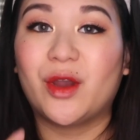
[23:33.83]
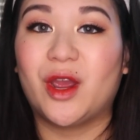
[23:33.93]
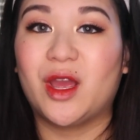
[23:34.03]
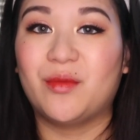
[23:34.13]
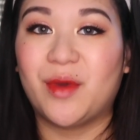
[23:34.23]

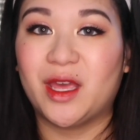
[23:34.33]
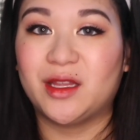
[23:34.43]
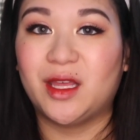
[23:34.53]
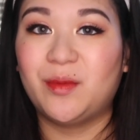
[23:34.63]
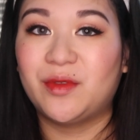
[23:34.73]
part of my
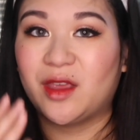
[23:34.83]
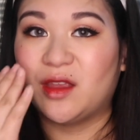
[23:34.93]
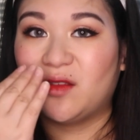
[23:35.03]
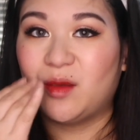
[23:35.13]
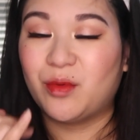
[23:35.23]
lips, like
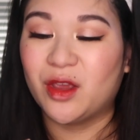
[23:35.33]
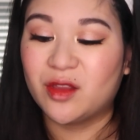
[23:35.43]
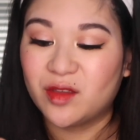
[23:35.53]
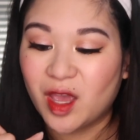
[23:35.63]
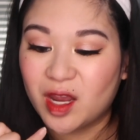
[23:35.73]
deeper
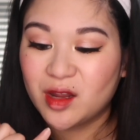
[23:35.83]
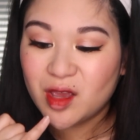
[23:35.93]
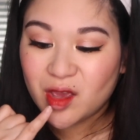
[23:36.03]
inside,